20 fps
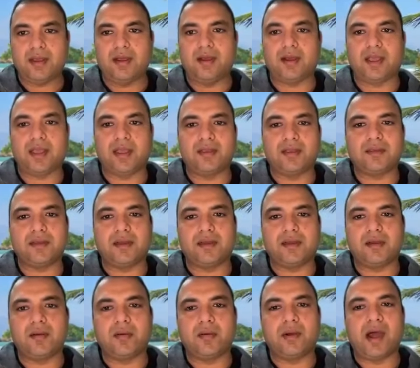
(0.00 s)
Okay,
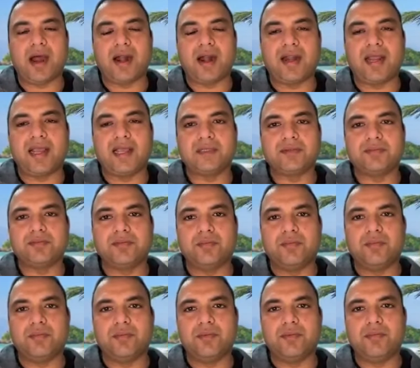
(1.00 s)
so hardening is
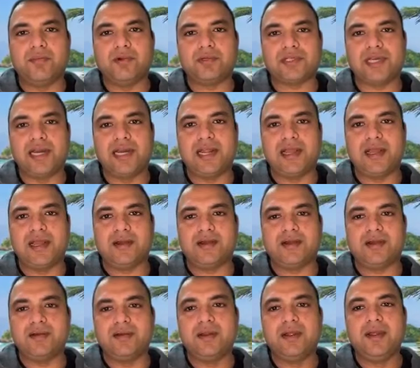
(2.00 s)
mostly
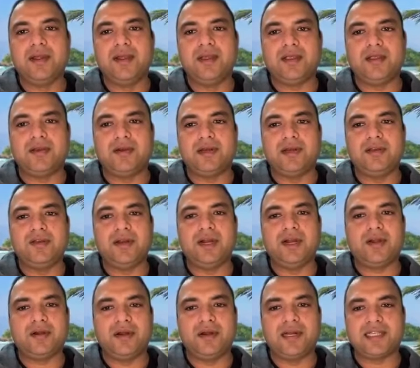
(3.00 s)
you
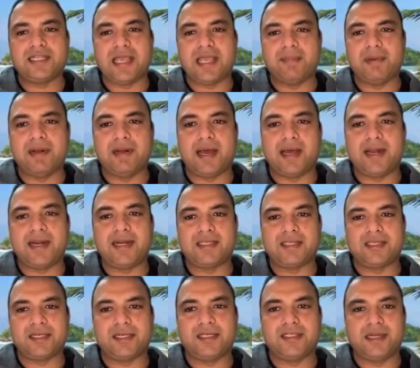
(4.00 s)
need to disable
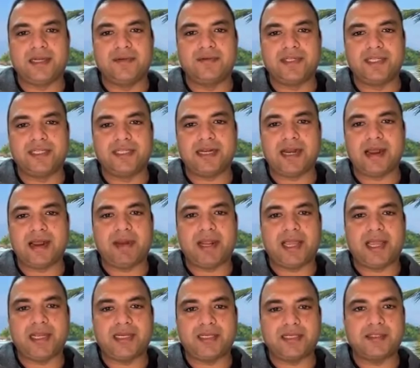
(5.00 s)
unnecessary services and
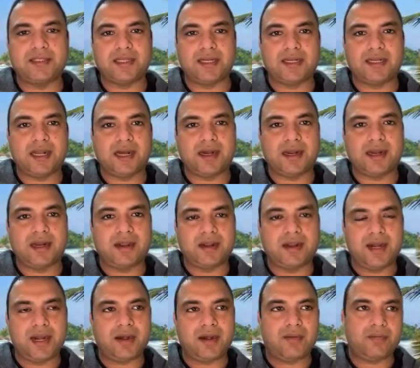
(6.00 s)
applications, and that can
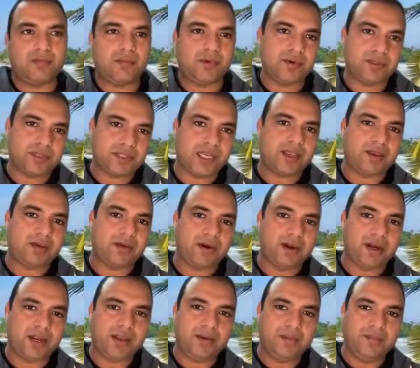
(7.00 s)
create more
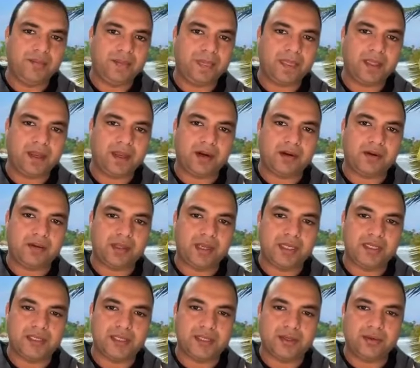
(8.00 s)
security to
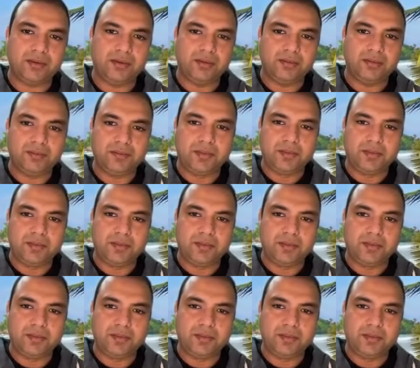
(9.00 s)
the EC2.